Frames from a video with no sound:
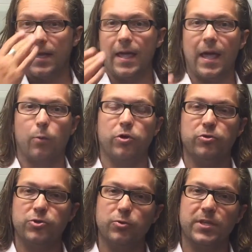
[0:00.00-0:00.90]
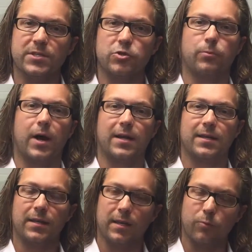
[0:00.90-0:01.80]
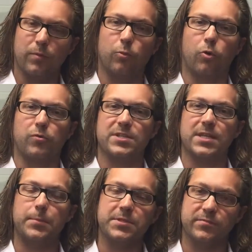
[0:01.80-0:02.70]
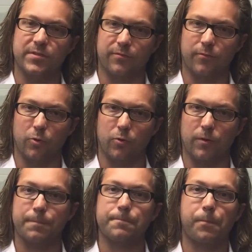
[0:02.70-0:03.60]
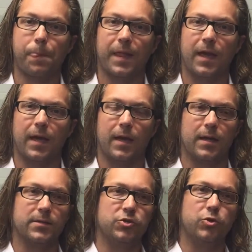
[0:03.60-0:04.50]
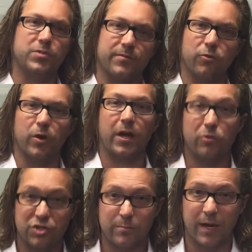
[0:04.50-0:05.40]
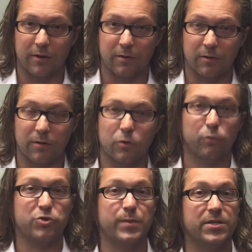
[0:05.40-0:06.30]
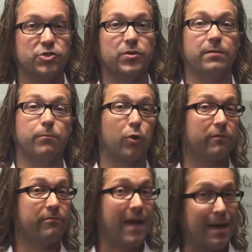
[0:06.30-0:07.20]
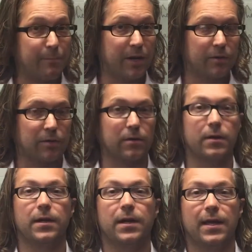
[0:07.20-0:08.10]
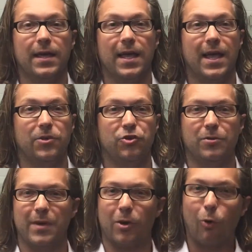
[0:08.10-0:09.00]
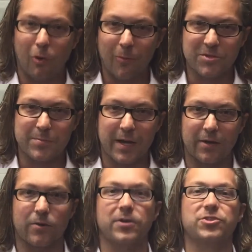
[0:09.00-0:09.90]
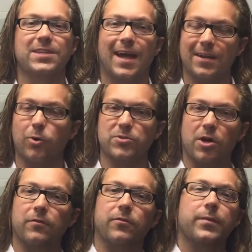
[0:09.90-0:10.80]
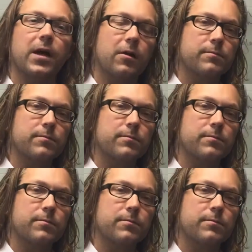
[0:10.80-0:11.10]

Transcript: And when you do this, your body can get more receptive to food and use it for energy better, which means you can burn fat better and you can make hormones better. It just kind of goes on from there.